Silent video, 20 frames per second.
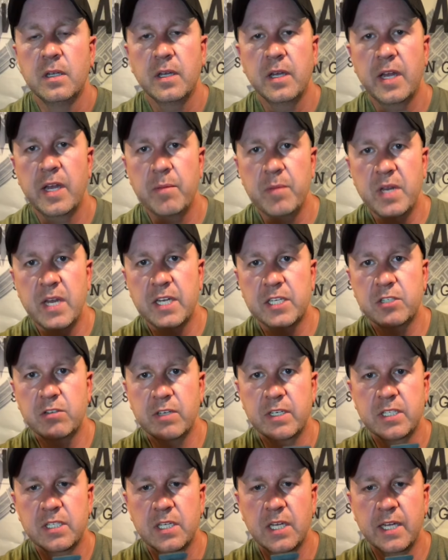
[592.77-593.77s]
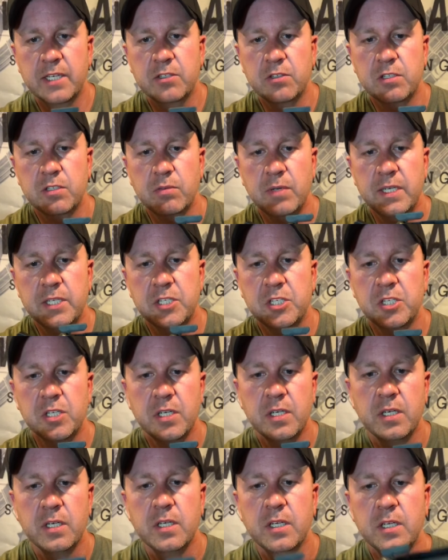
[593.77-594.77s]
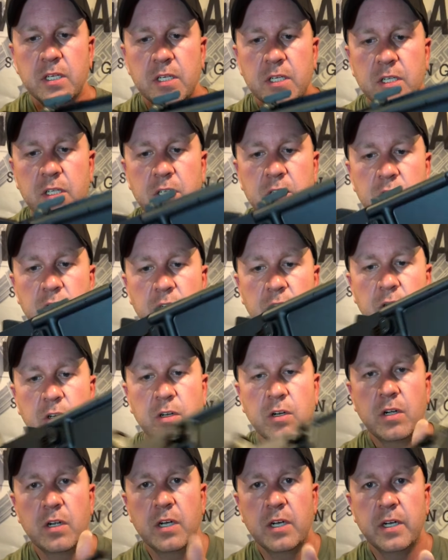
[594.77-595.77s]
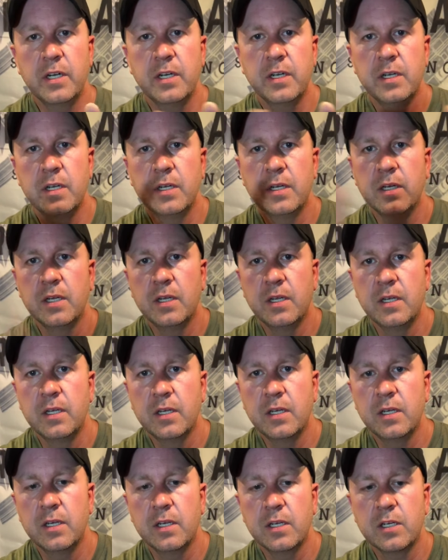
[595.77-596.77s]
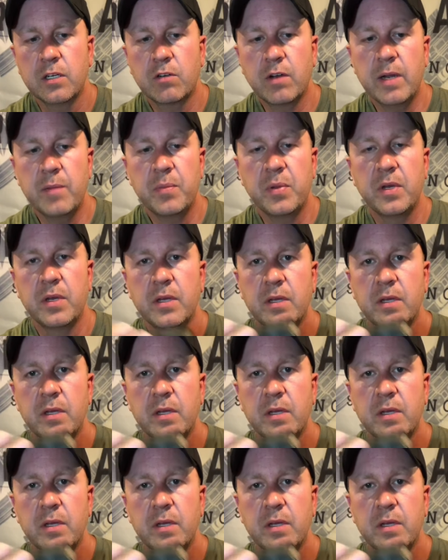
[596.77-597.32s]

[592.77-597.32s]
ambidextrous selector switch, trigger guard, grip,